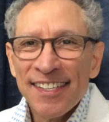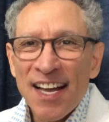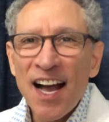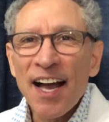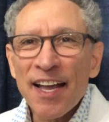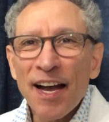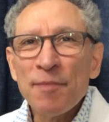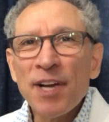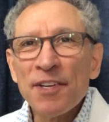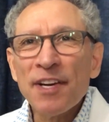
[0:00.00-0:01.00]
Hi, I'm
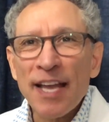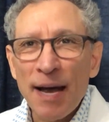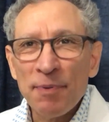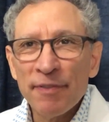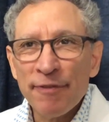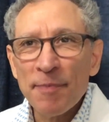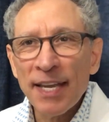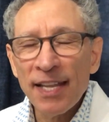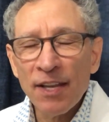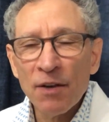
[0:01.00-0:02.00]
Dr. Kaplan from
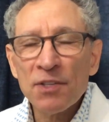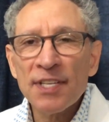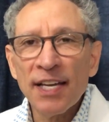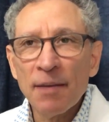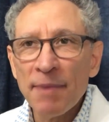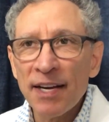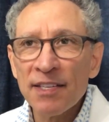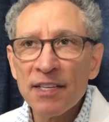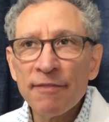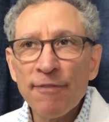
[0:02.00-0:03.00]
Helios
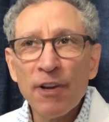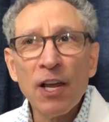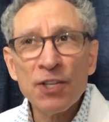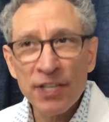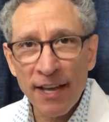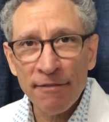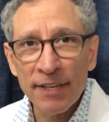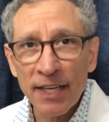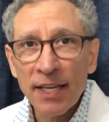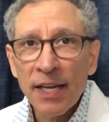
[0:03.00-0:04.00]
Telemedicine for
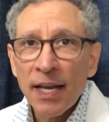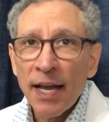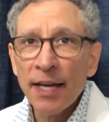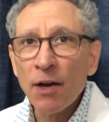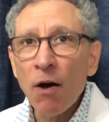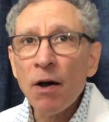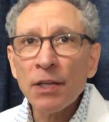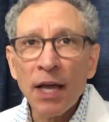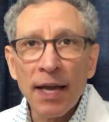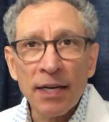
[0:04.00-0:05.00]
Longevity, an
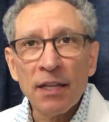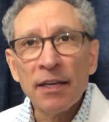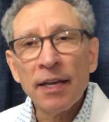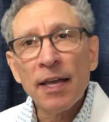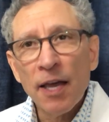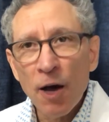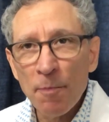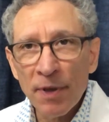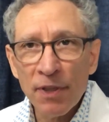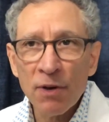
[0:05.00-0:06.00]
online clinic
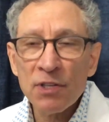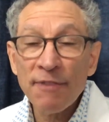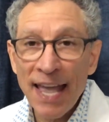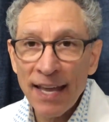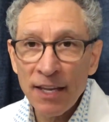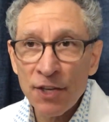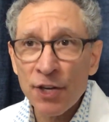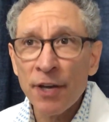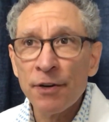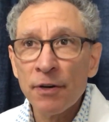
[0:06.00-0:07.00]
helping those of any
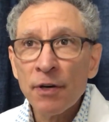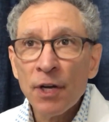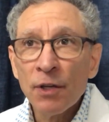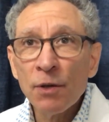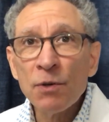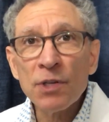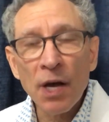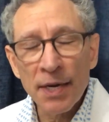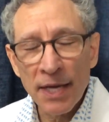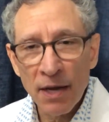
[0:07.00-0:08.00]
gender lose
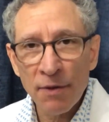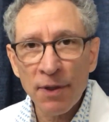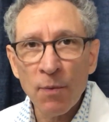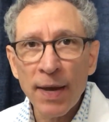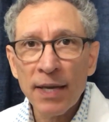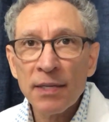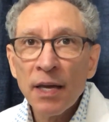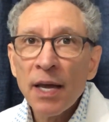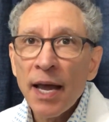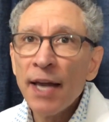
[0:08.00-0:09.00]
unhealthy weight
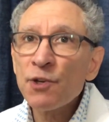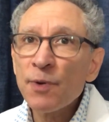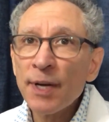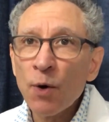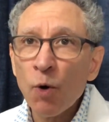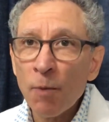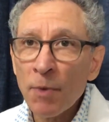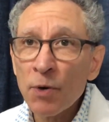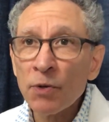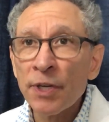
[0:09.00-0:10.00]
and treating
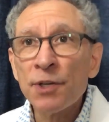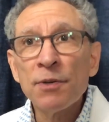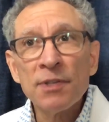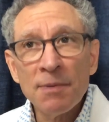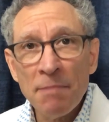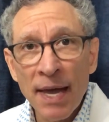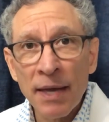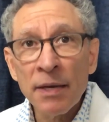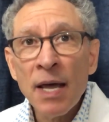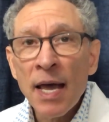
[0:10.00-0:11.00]
hormonal issues in
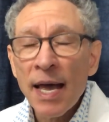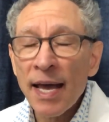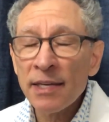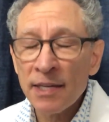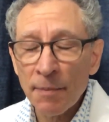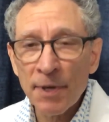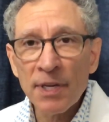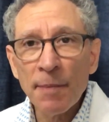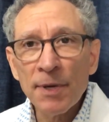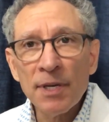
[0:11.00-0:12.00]
men at
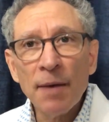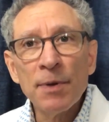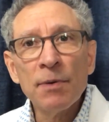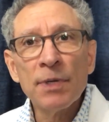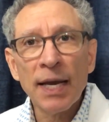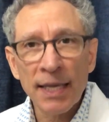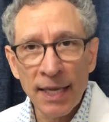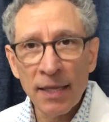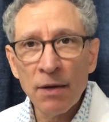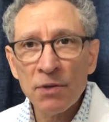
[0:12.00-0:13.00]

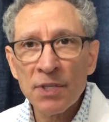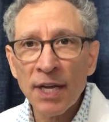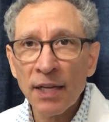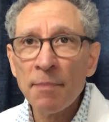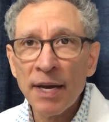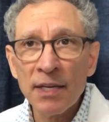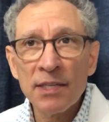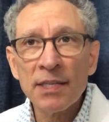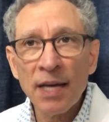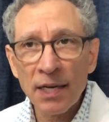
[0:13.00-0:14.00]

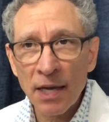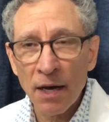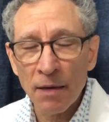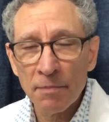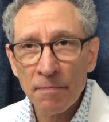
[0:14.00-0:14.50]
www.heliostelemedicine.com.